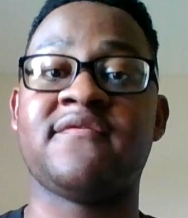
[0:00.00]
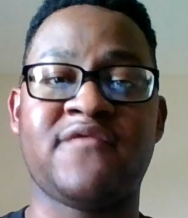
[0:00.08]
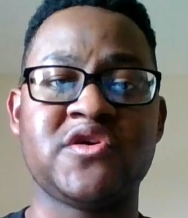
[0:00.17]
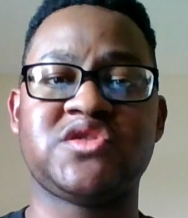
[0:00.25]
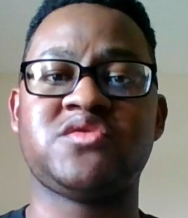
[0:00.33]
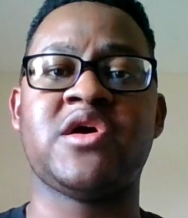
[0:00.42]
The
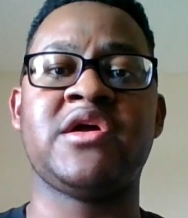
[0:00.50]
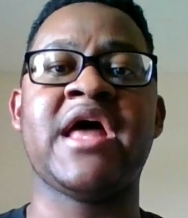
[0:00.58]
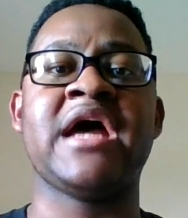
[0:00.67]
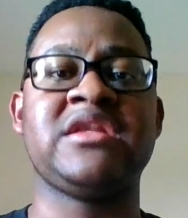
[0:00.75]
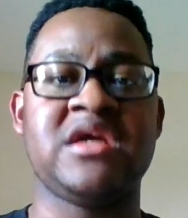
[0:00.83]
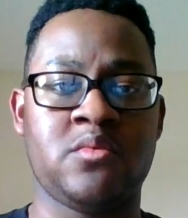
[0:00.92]
first trailer
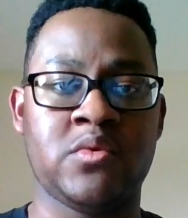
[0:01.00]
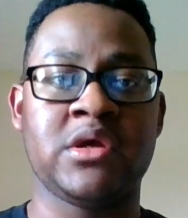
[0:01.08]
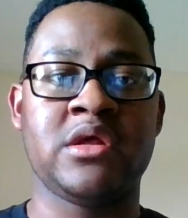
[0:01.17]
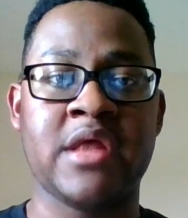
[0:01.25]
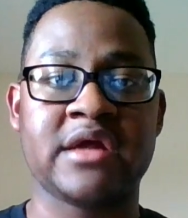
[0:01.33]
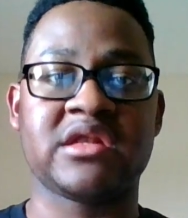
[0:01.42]
that I did
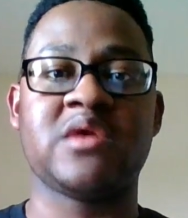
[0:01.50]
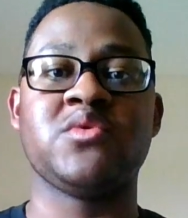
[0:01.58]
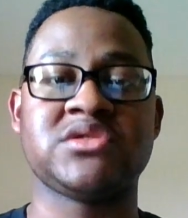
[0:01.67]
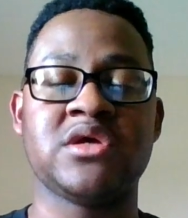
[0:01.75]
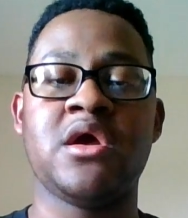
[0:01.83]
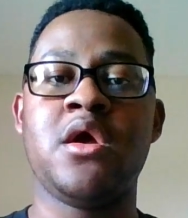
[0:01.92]
really liked, it
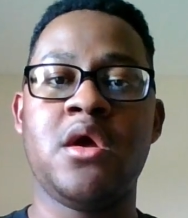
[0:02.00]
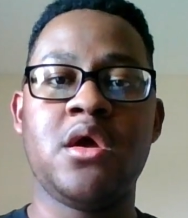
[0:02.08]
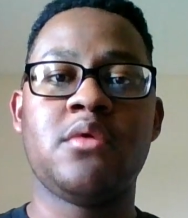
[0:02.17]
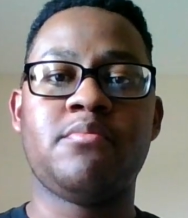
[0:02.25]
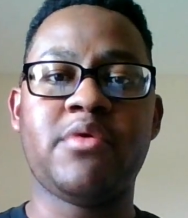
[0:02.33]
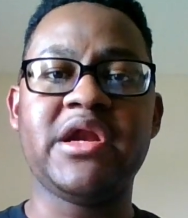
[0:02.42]
was
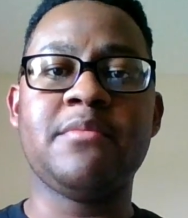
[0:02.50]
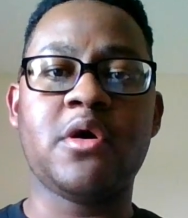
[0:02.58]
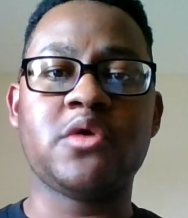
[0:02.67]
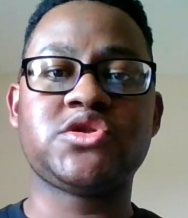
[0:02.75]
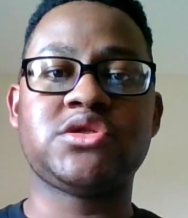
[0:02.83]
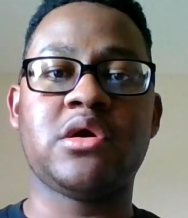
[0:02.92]
pretty
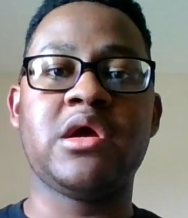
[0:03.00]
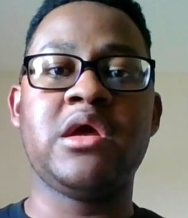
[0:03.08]
emotional.